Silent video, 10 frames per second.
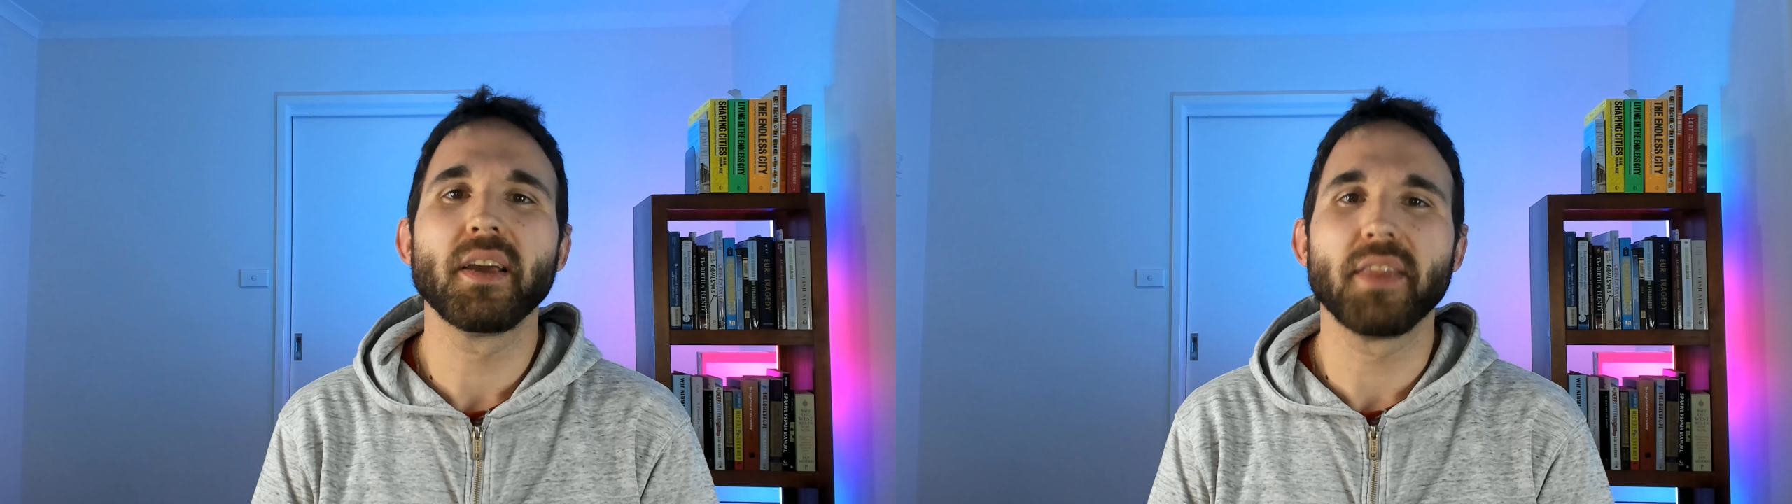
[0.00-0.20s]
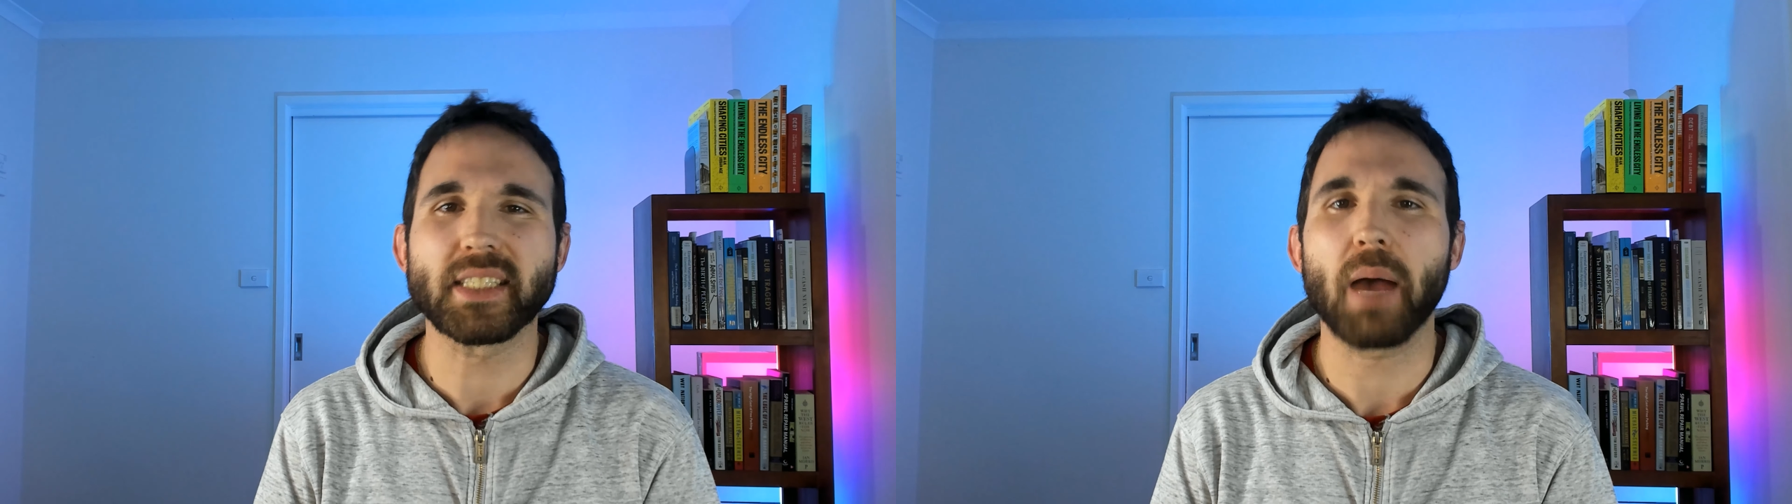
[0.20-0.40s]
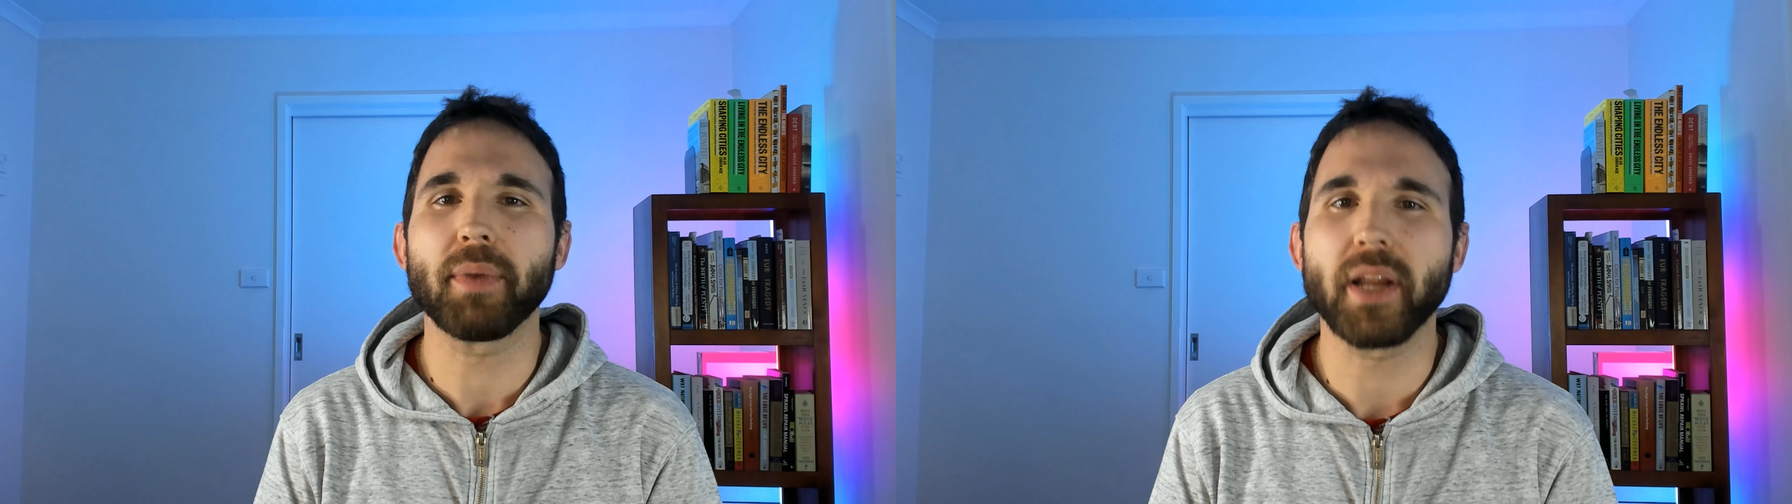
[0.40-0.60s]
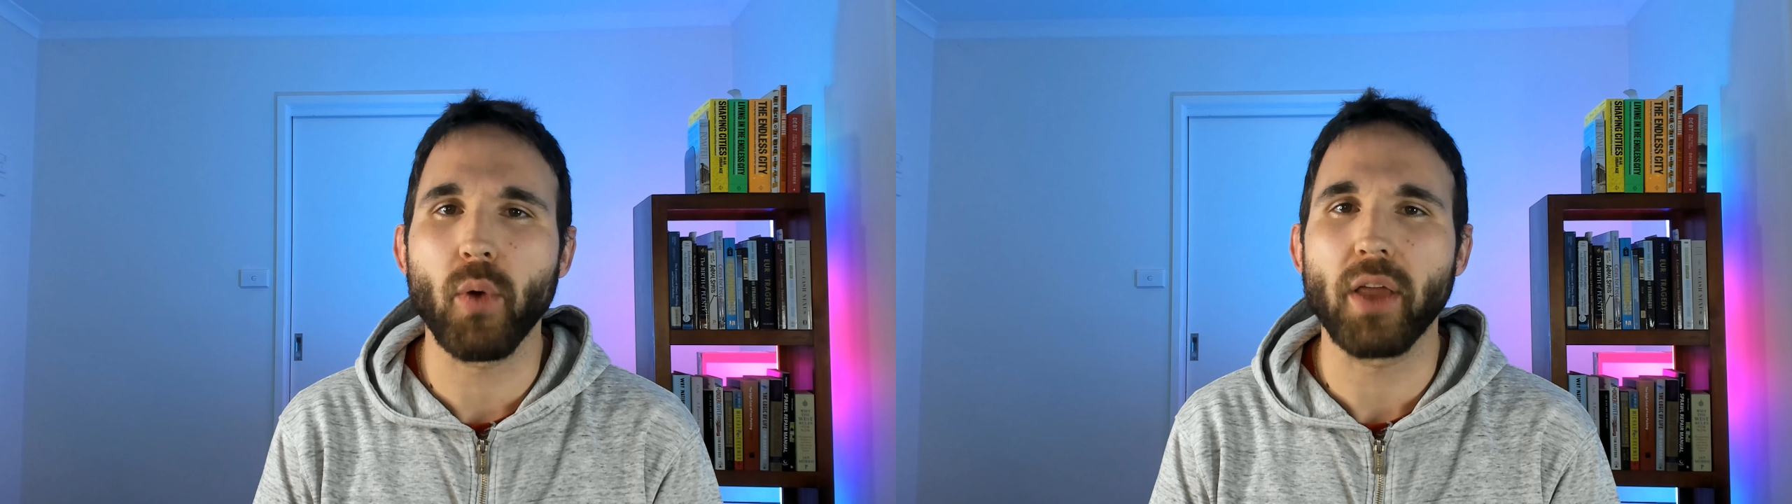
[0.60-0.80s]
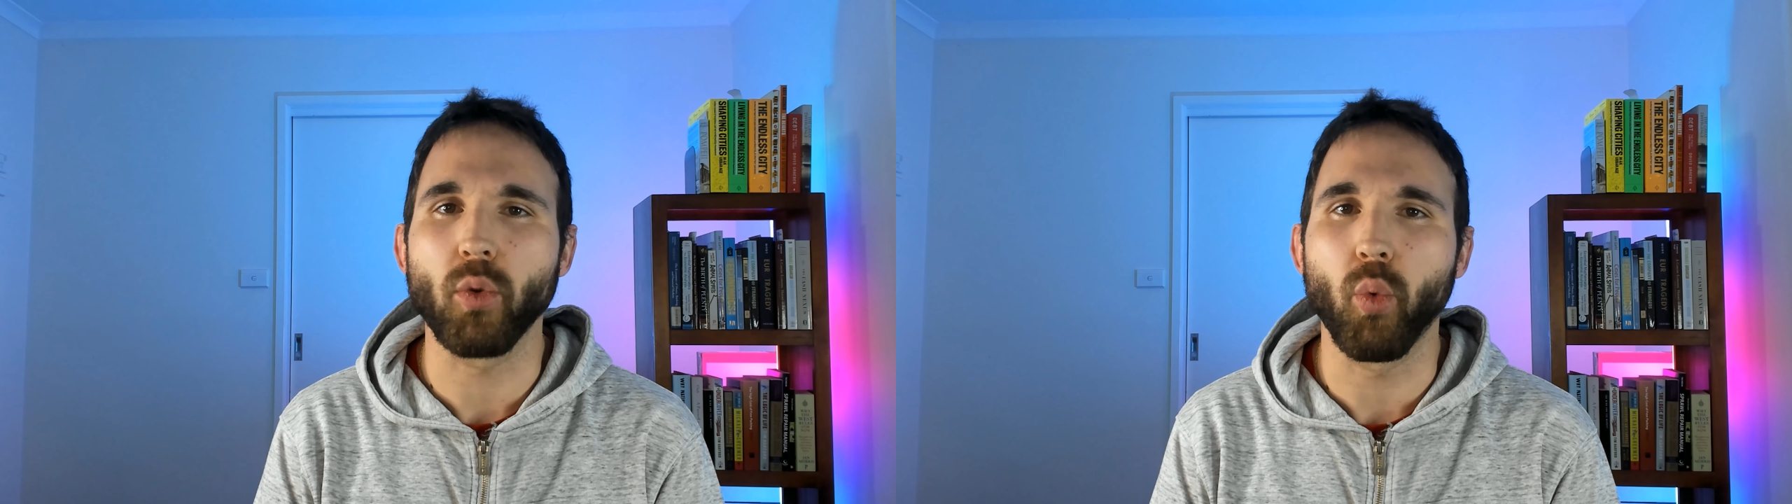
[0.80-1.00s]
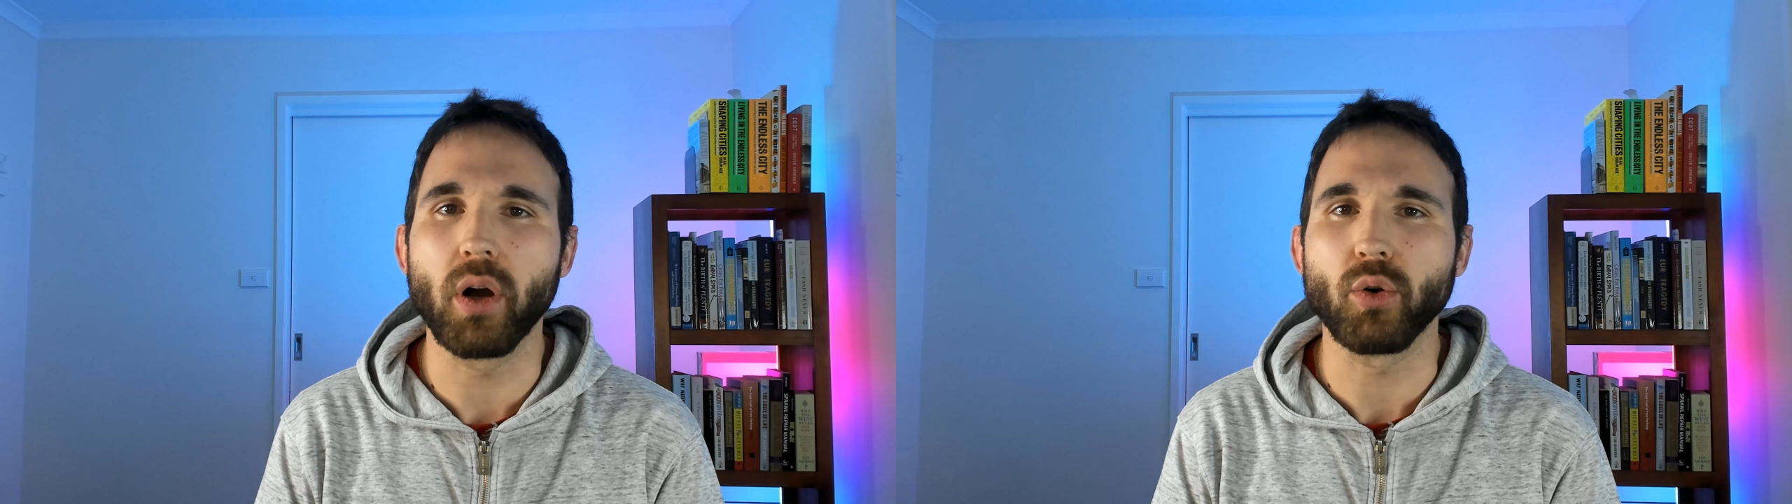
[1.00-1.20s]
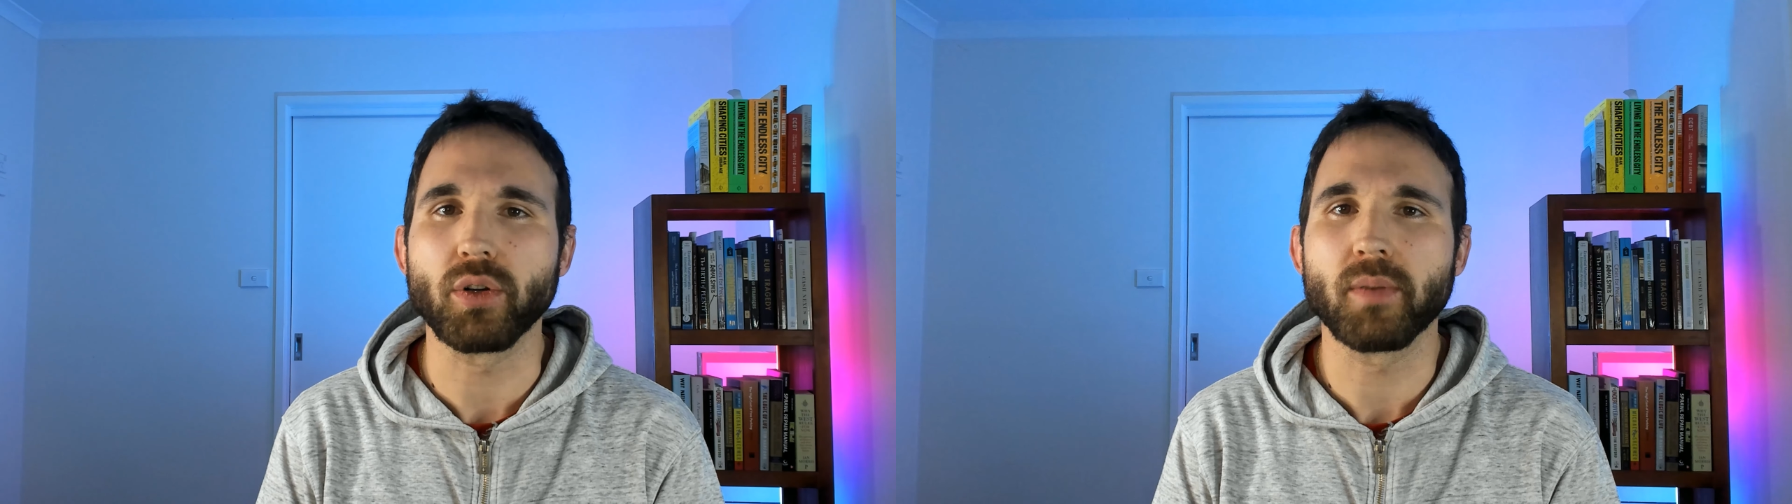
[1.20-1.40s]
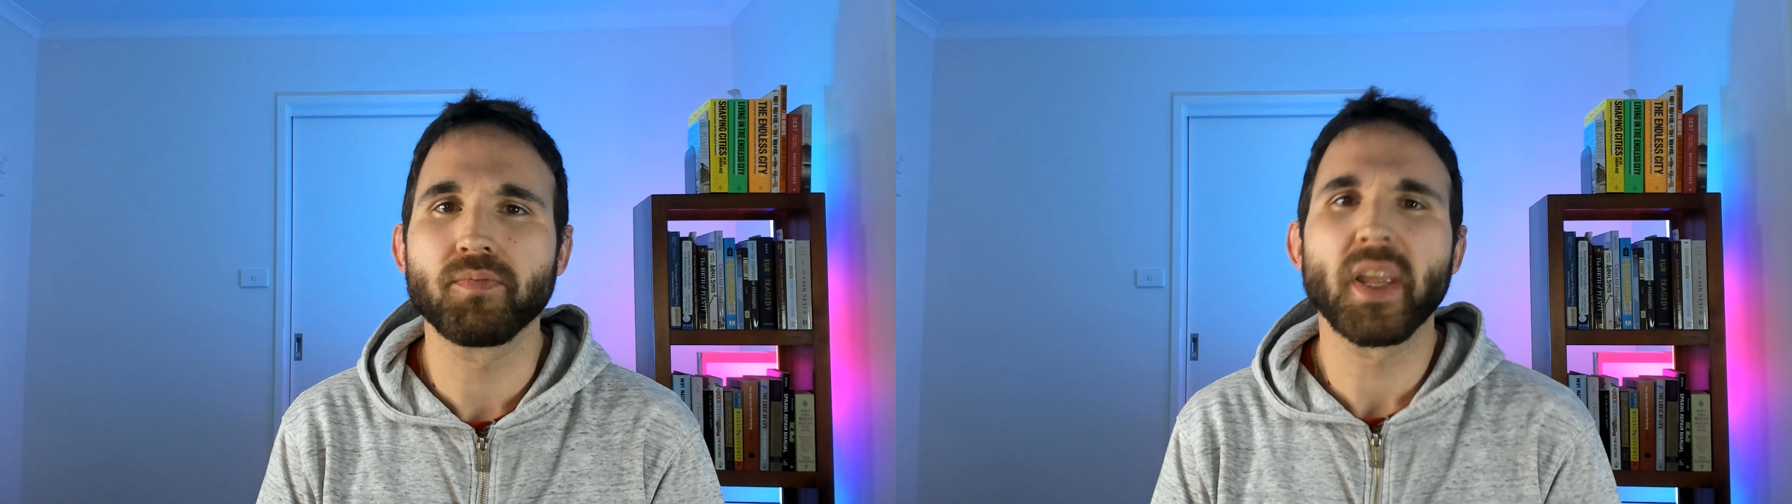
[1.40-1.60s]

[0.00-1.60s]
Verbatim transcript: that's happening around the world.